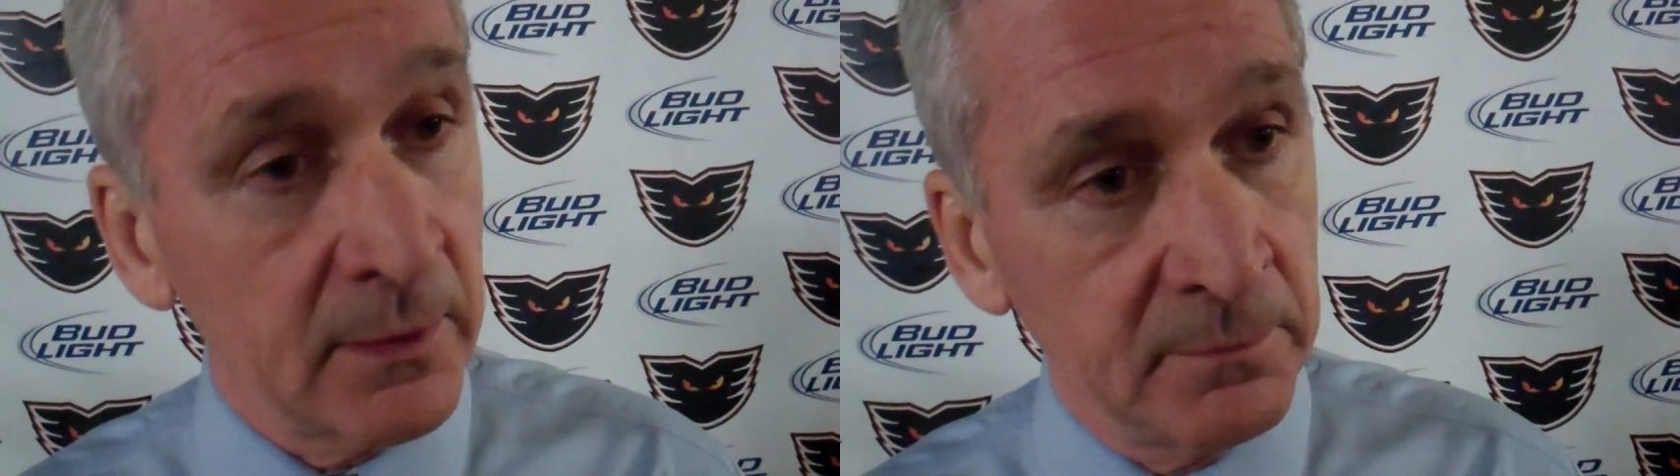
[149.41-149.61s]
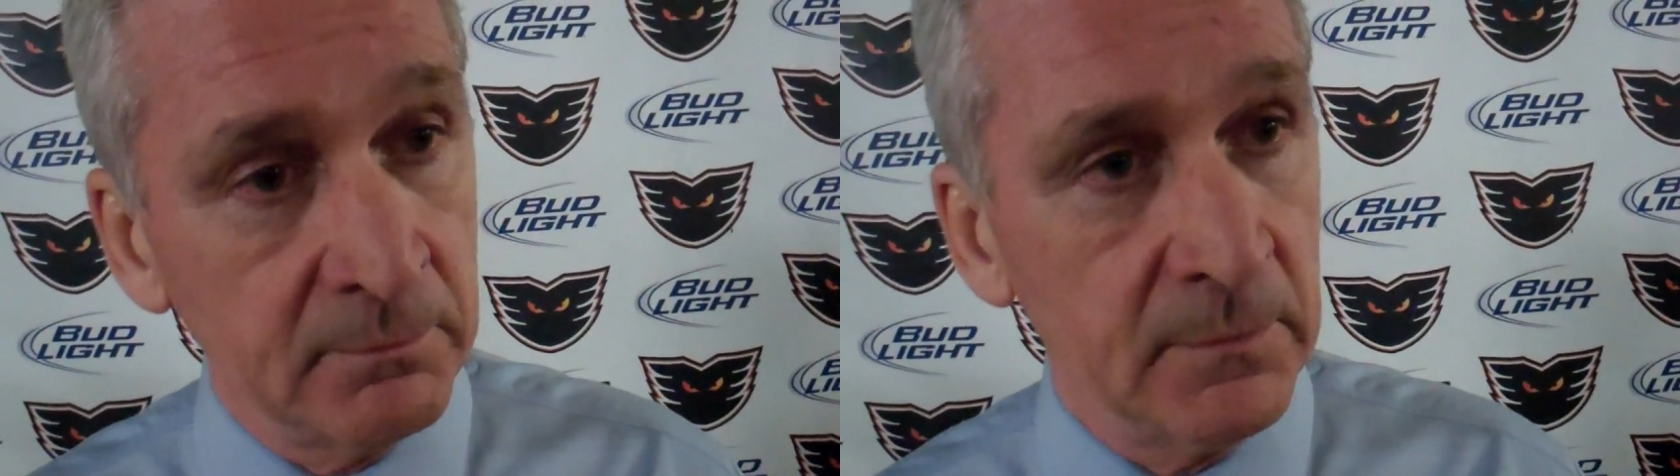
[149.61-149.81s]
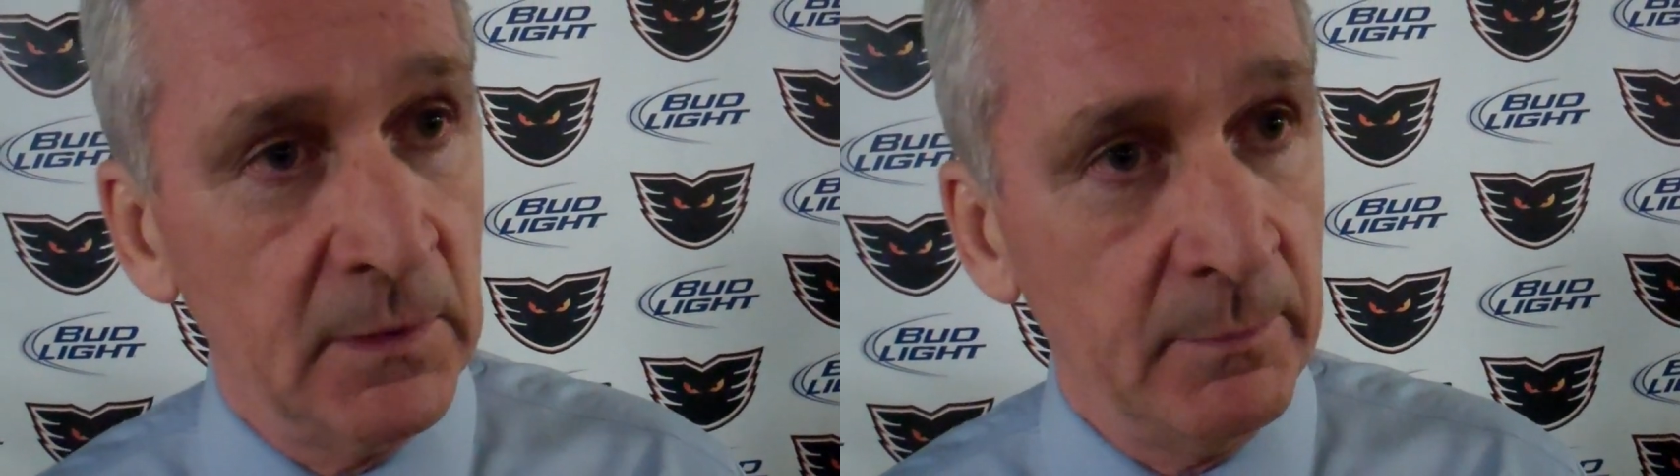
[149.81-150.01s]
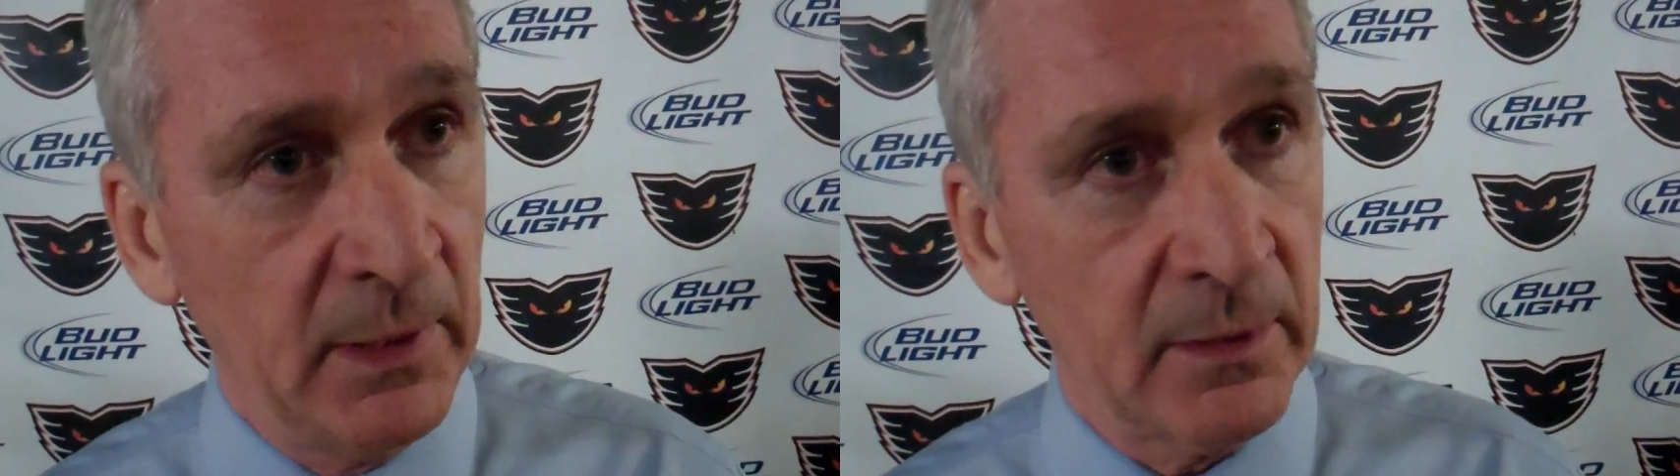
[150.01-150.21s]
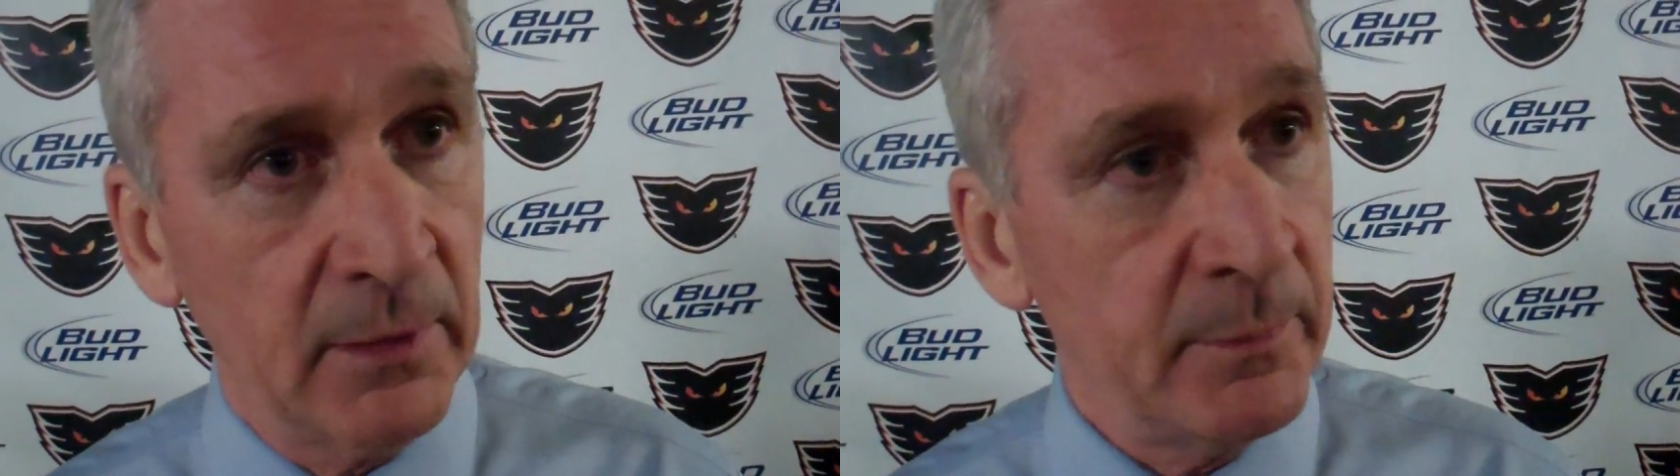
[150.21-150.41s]
and he
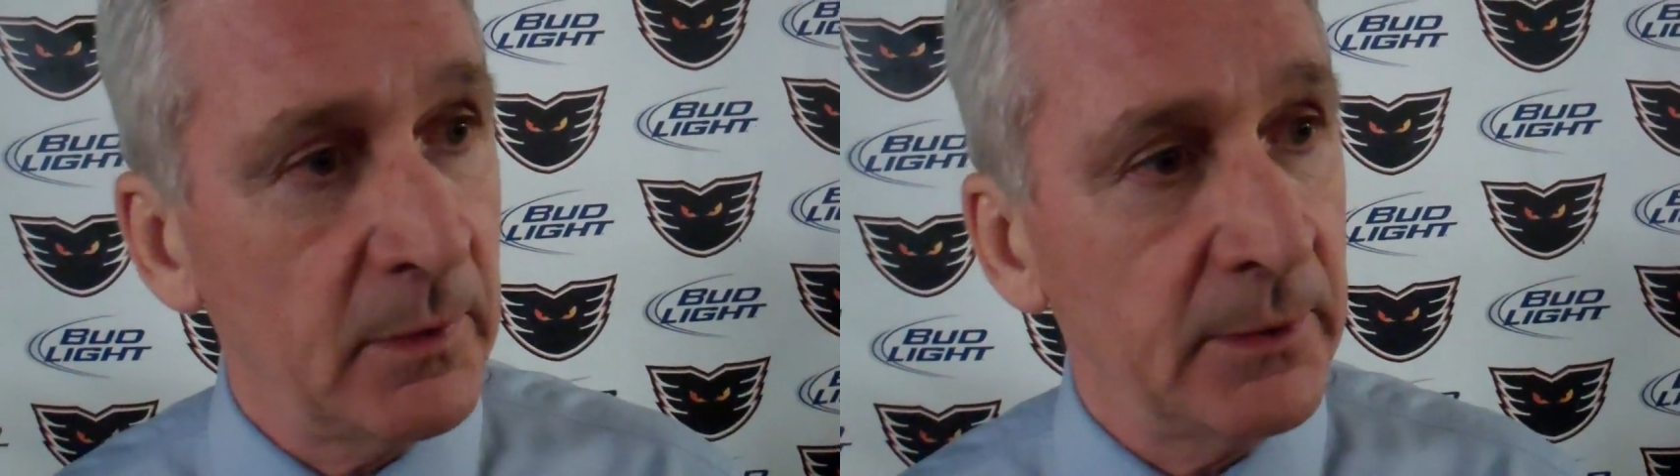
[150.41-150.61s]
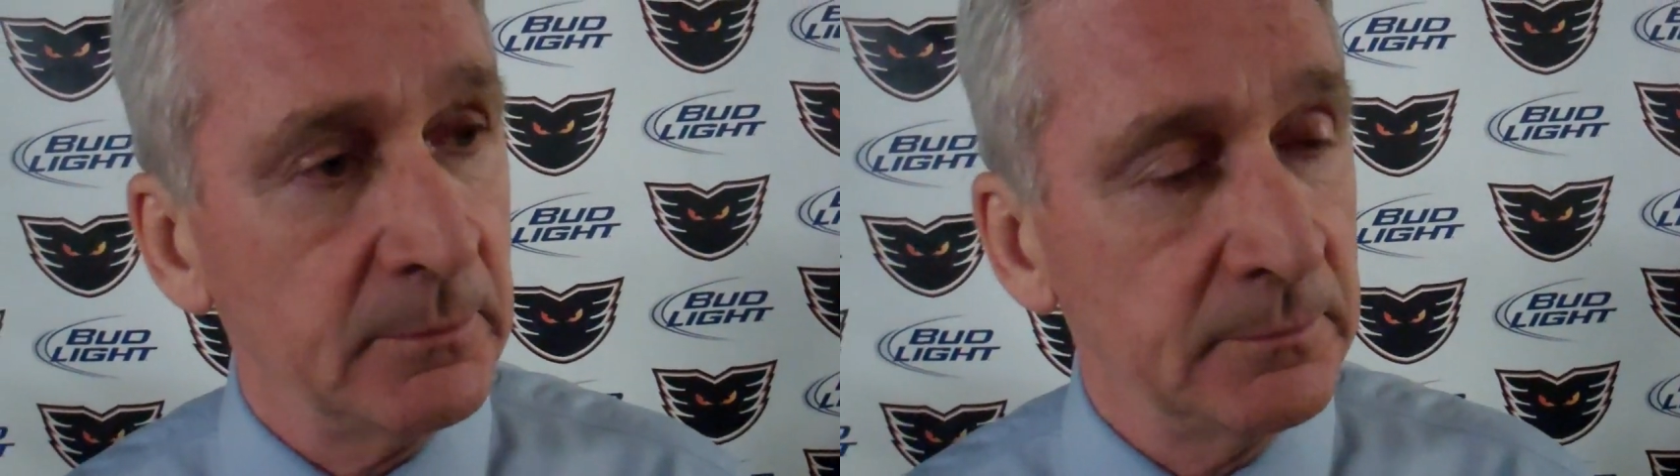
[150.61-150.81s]
made a great play.